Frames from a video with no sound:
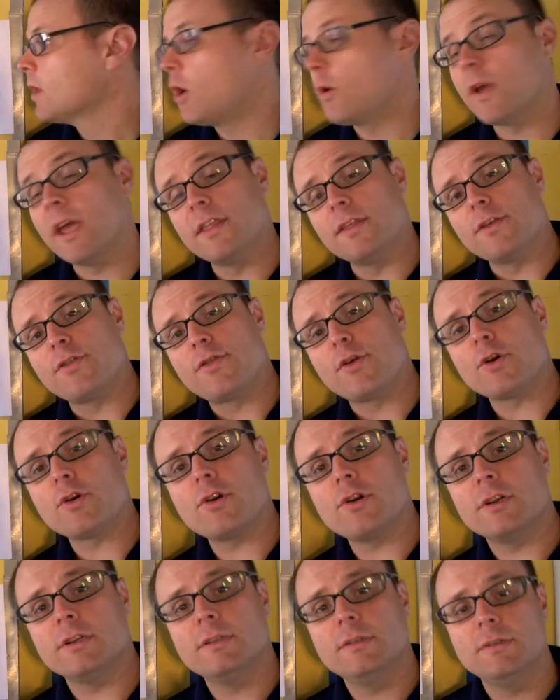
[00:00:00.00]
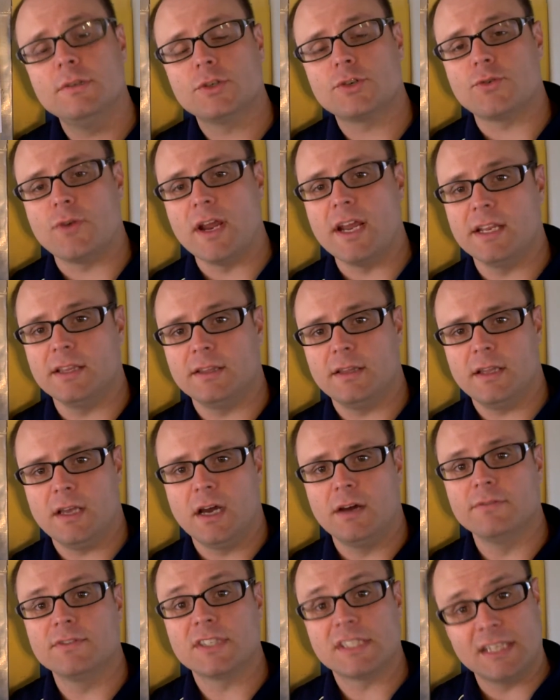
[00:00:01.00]
Okay, the third trait
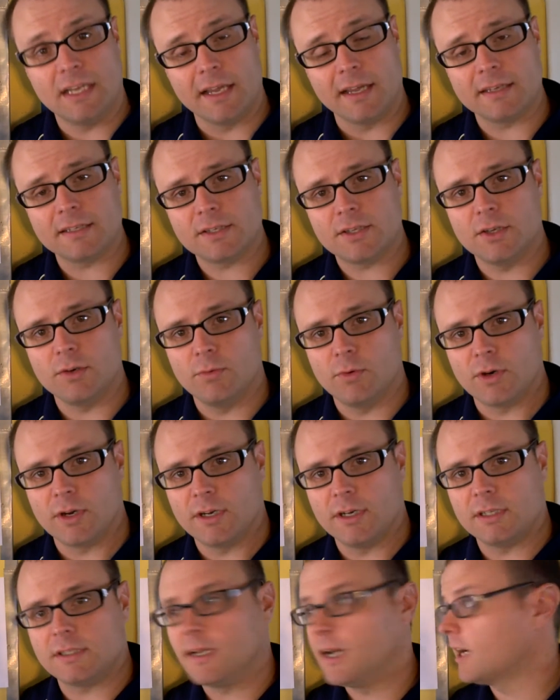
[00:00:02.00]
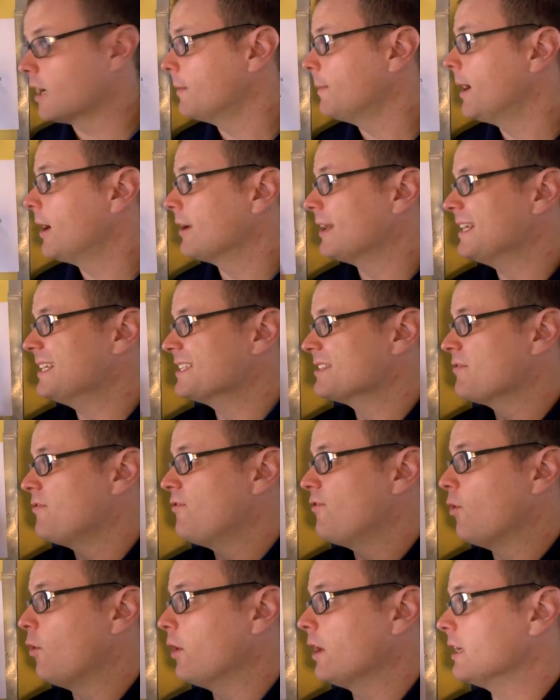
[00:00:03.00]
of 6 that we're going to talk about is
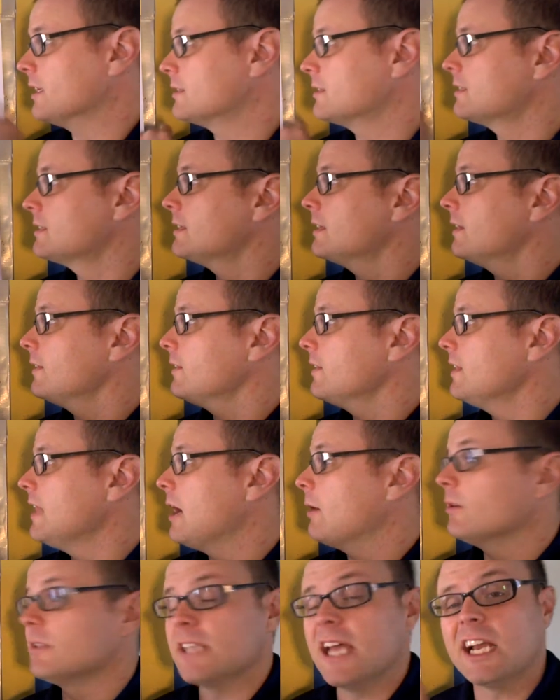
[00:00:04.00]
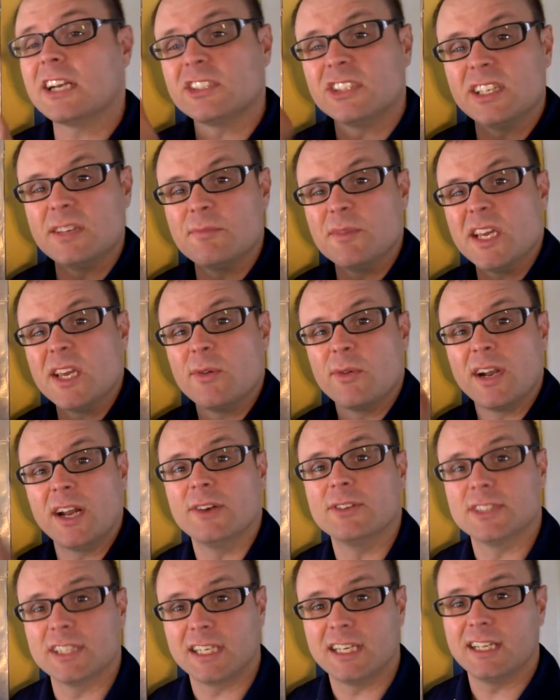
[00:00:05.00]
voice. And that was actually me when I
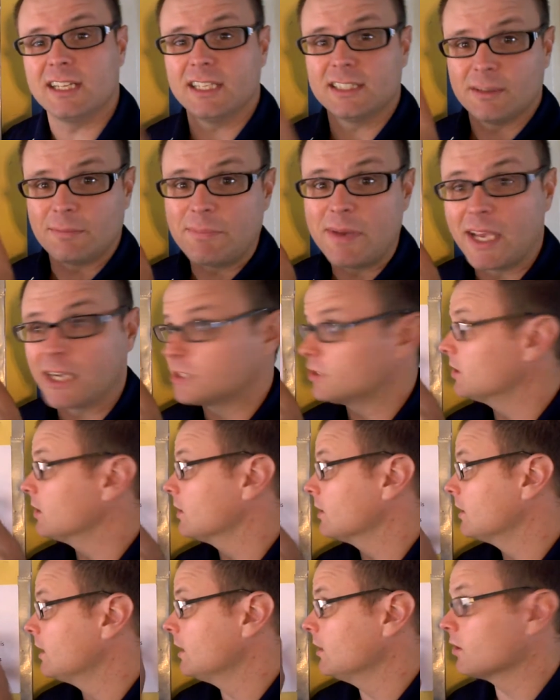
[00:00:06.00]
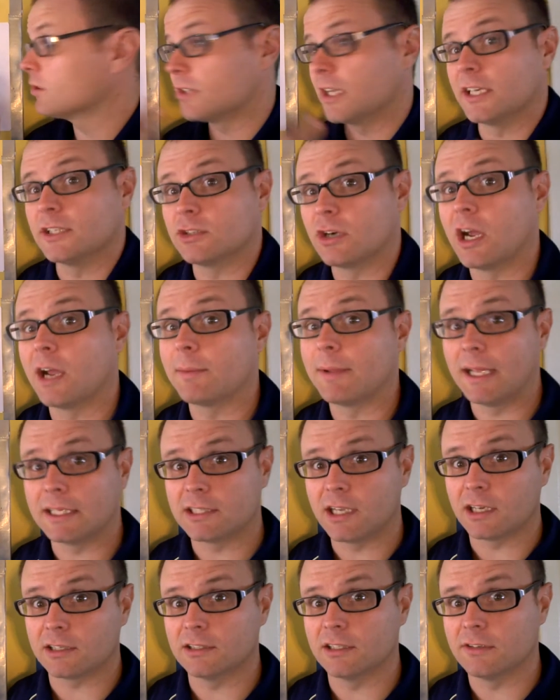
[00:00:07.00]
was a kid. That's a picture. It looks like a drawing, but that's
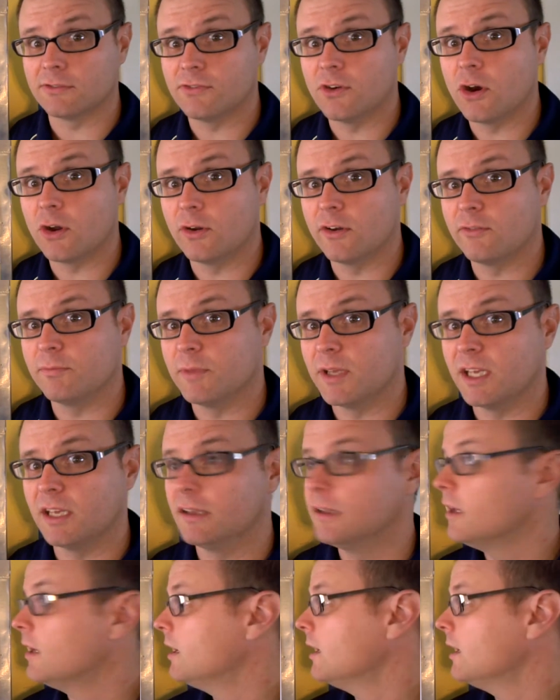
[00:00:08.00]
actually a photo of me.